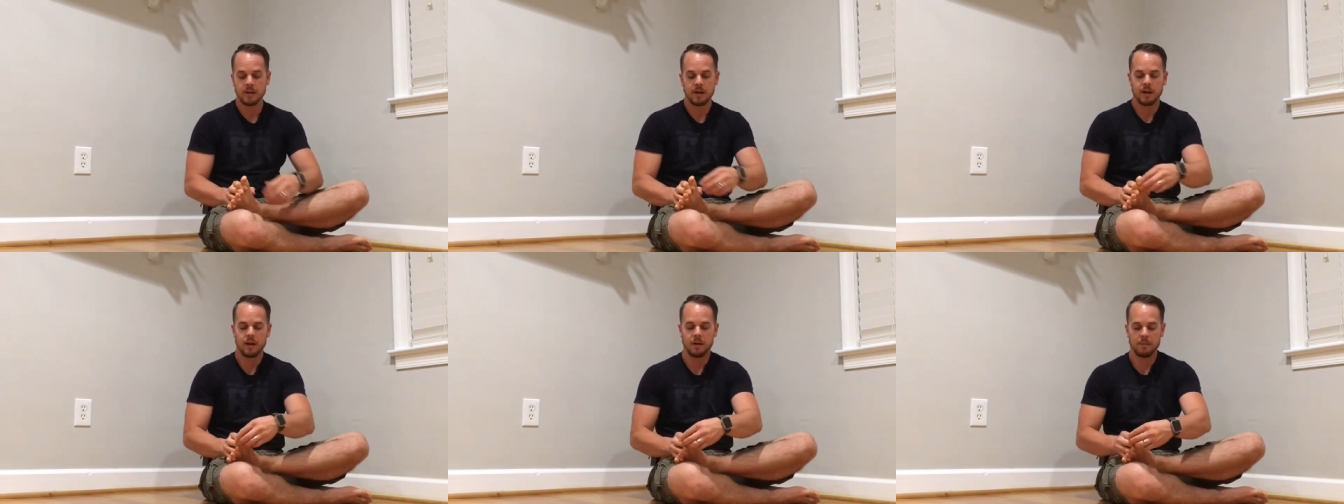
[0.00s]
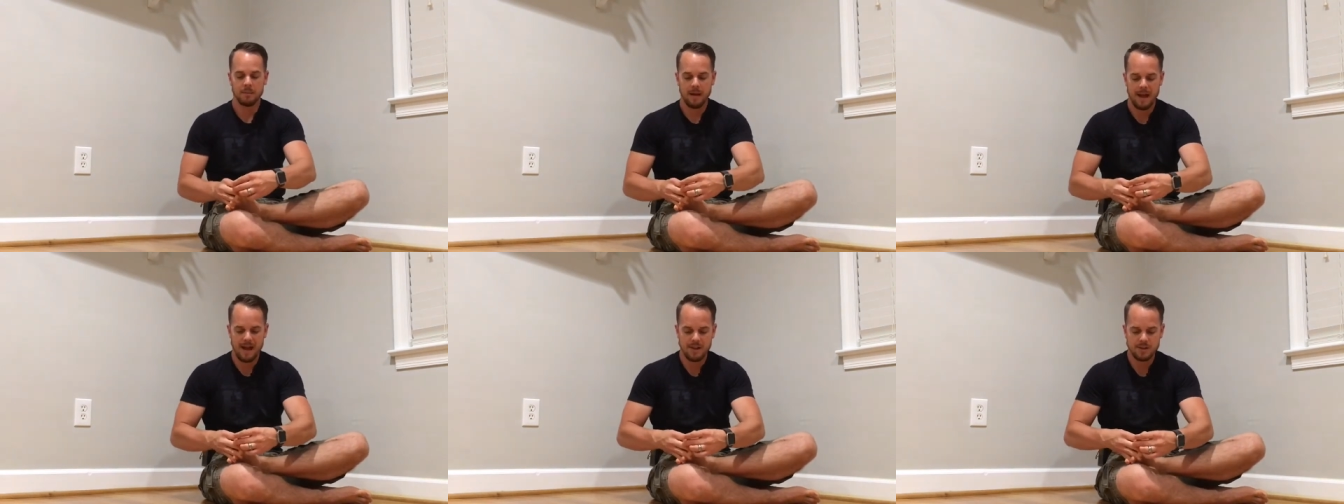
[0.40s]
Um,
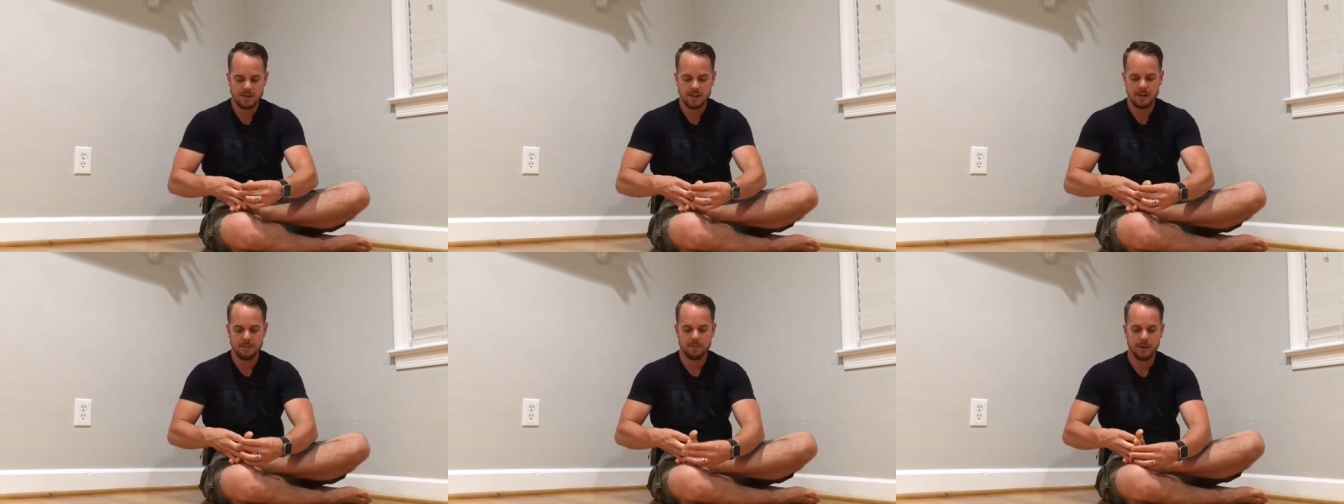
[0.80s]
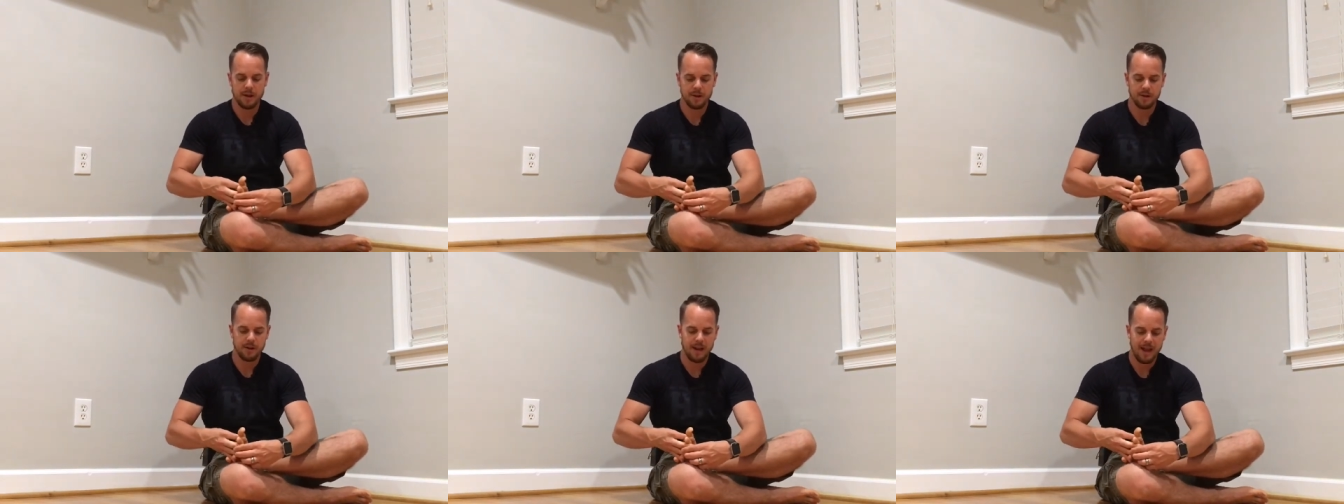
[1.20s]
as you get
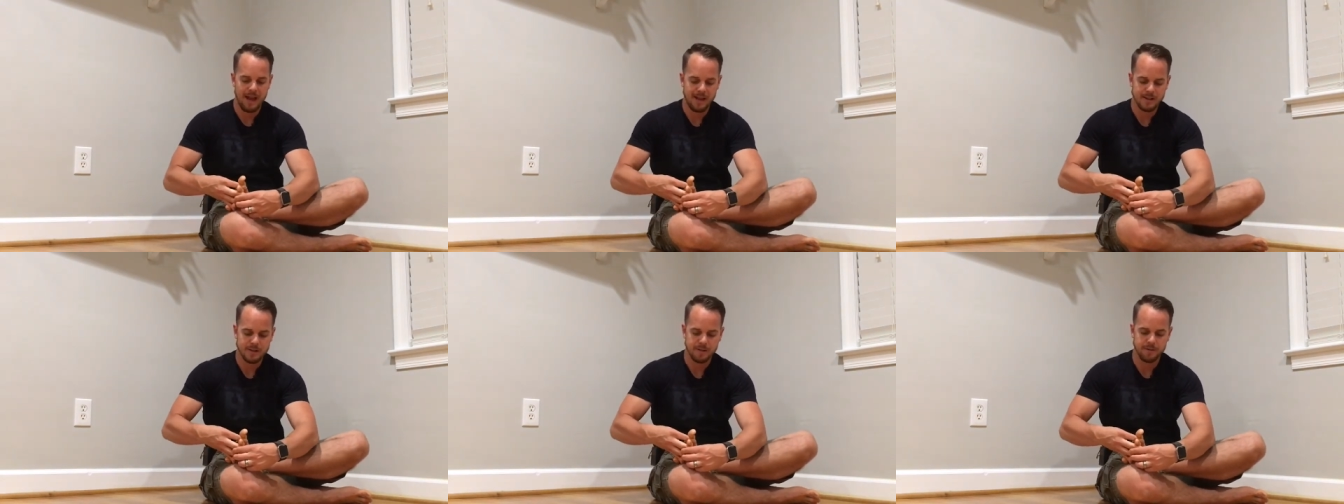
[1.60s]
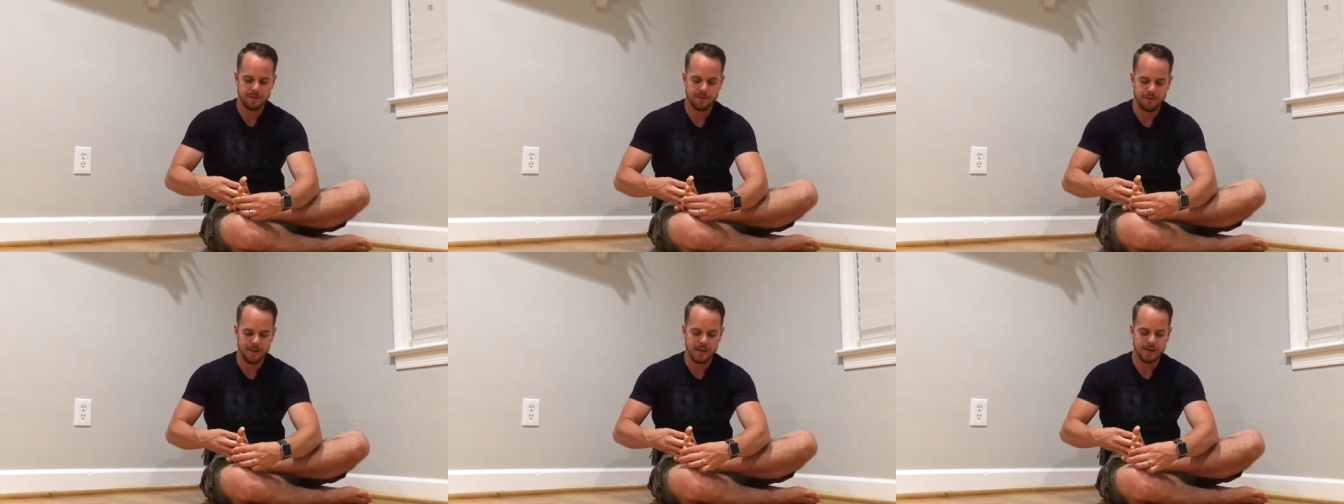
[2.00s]
better, as your
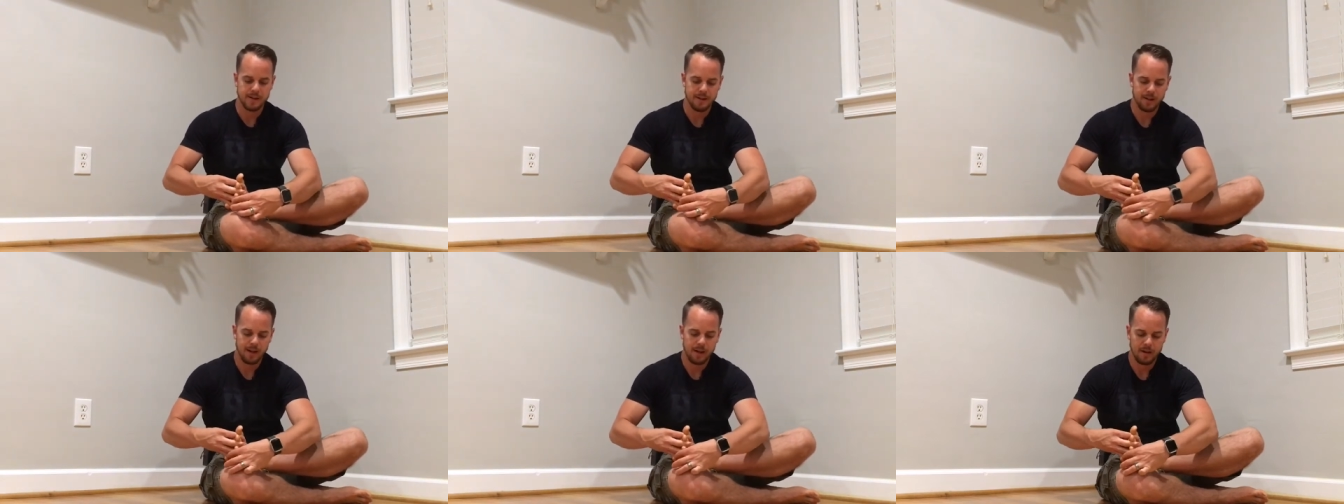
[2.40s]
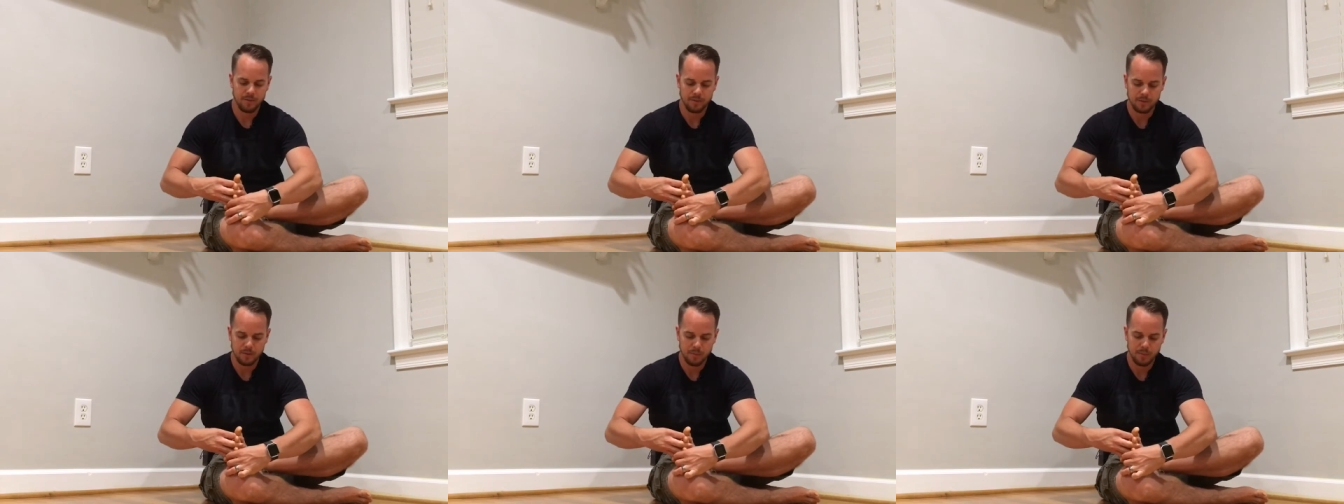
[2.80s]
feet kind of
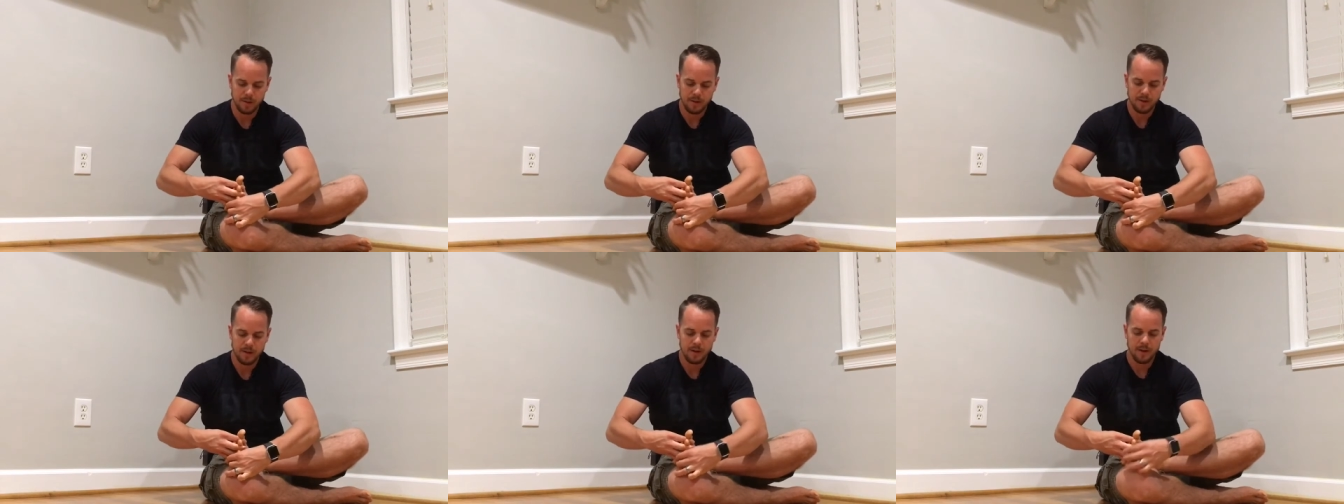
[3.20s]
a little bit